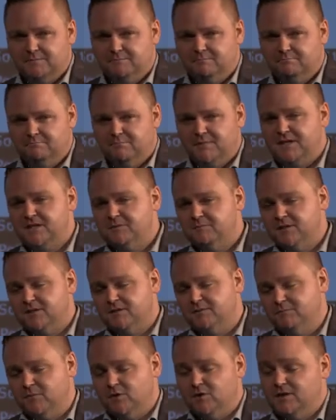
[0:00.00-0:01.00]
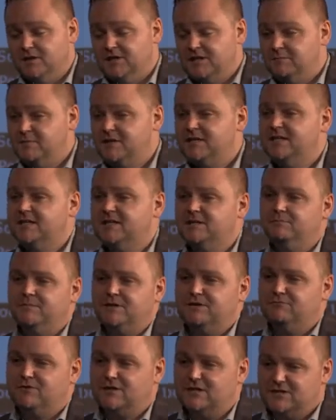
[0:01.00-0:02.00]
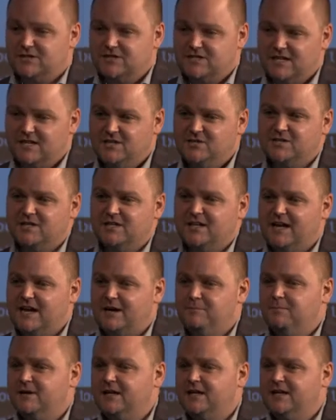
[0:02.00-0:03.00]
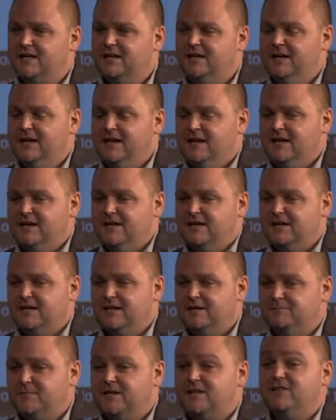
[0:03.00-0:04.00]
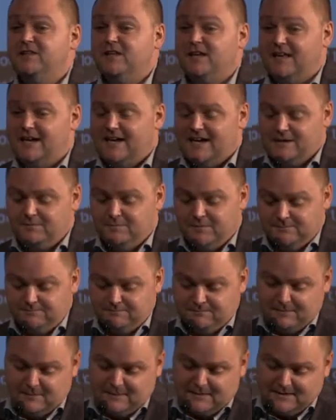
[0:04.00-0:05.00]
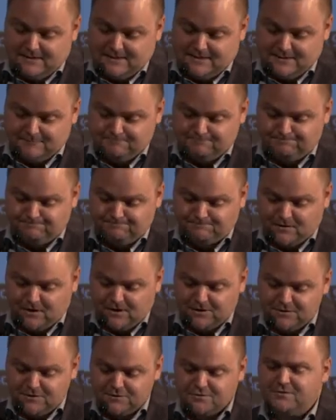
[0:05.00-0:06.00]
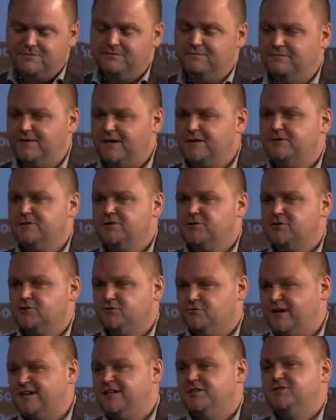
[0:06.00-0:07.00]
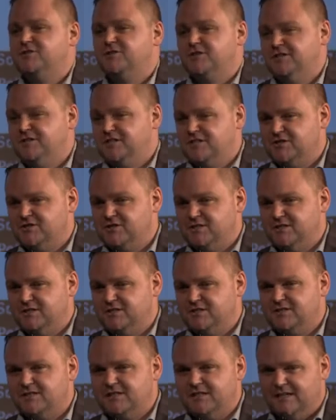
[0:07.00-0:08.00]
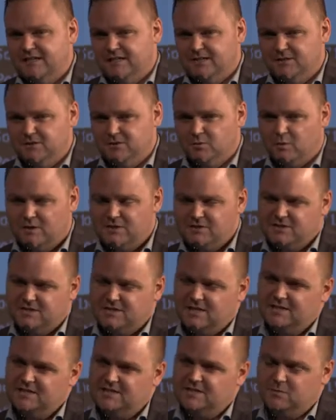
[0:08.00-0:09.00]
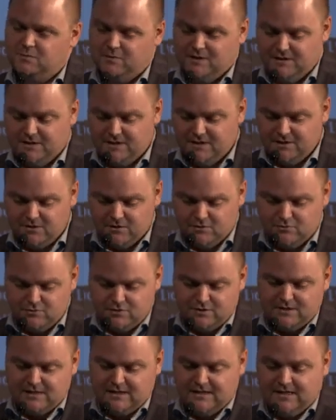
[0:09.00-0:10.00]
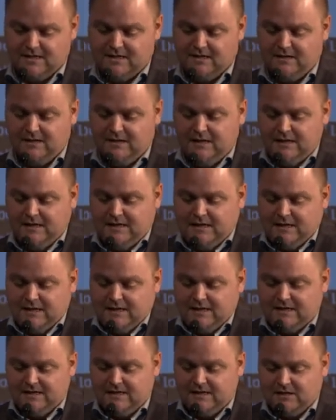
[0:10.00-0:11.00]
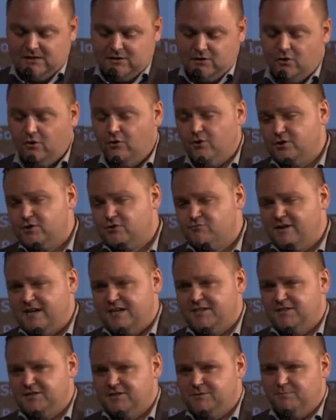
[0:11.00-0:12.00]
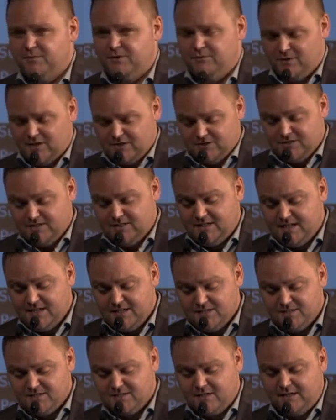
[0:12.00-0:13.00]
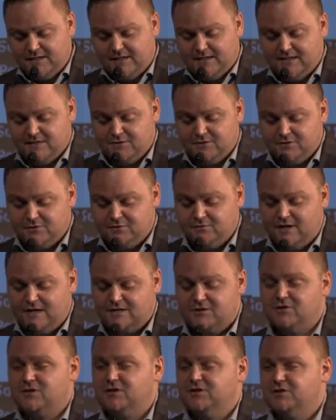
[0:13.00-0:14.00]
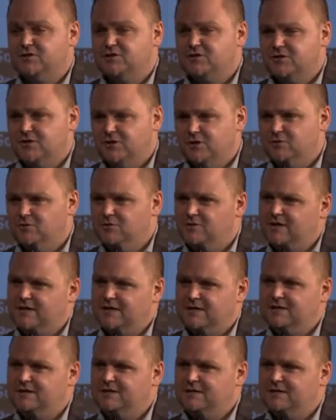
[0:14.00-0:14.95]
minimum or limited mineralization happening in the lab. Under very strange conditions. There was one study where they used horseradish peroxidase to actually show that